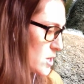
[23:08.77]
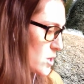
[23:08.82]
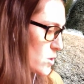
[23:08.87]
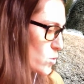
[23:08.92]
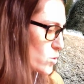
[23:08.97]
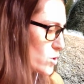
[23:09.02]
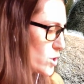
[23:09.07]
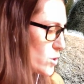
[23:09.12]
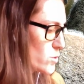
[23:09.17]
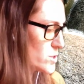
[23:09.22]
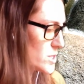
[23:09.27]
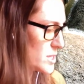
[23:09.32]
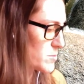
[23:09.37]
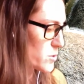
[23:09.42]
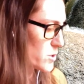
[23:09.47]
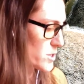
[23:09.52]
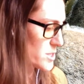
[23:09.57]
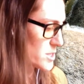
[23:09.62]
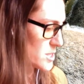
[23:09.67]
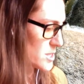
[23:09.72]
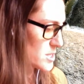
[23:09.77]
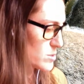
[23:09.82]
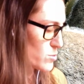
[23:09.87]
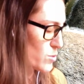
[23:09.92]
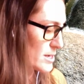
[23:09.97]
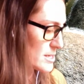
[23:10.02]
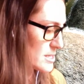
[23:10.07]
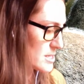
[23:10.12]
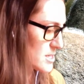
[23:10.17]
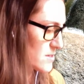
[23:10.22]
We'll go deeper into this
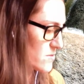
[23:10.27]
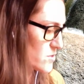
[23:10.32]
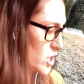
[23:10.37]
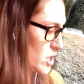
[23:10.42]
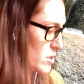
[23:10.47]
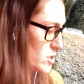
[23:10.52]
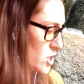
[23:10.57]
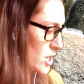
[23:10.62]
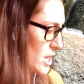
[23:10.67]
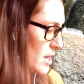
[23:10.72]
process of changing